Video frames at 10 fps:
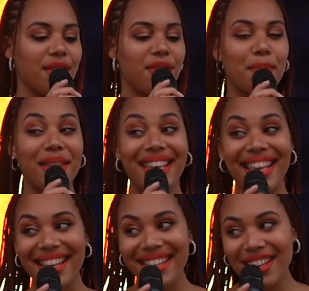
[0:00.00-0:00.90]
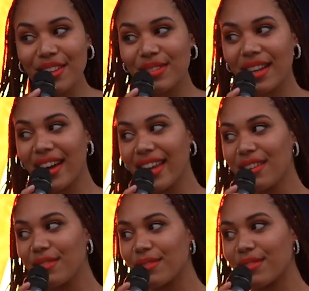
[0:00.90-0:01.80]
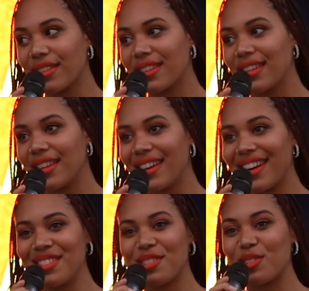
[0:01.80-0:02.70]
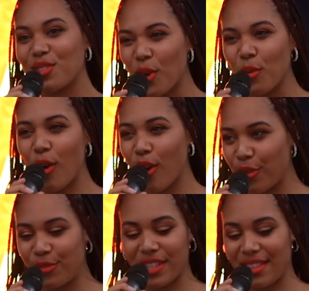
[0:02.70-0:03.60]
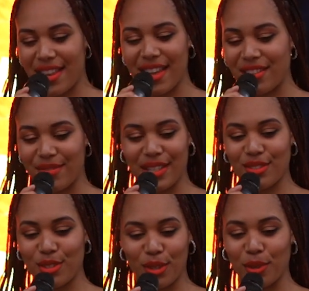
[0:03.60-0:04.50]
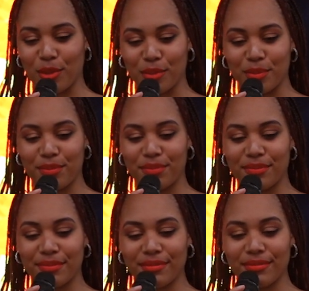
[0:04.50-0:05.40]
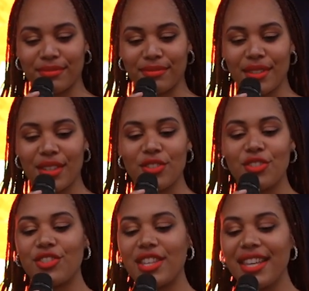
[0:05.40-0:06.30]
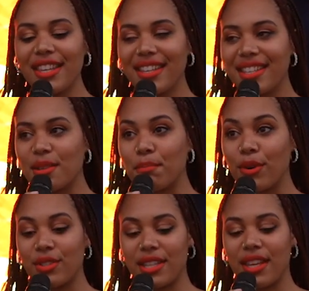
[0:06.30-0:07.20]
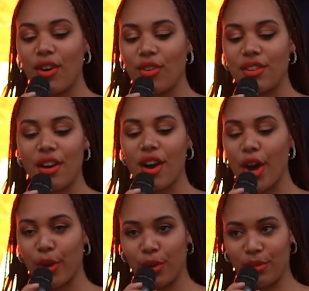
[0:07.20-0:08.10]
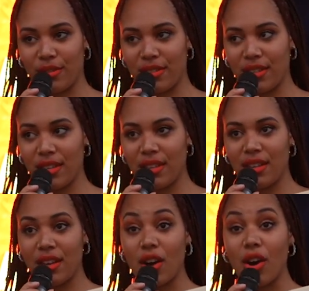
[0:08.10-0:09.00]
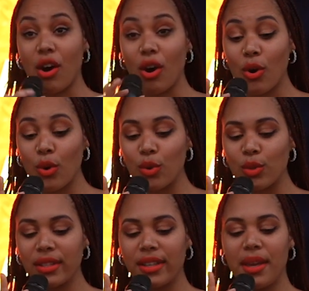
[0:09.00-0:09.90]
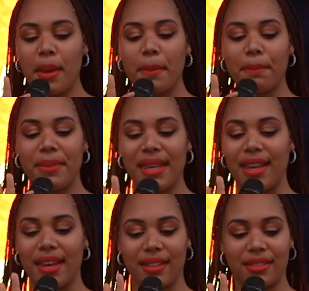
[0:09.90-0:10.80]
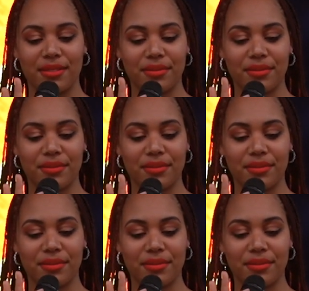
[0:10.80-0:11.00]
The beginning of life, and so often the end of it too. She is a body on her own, a whole being.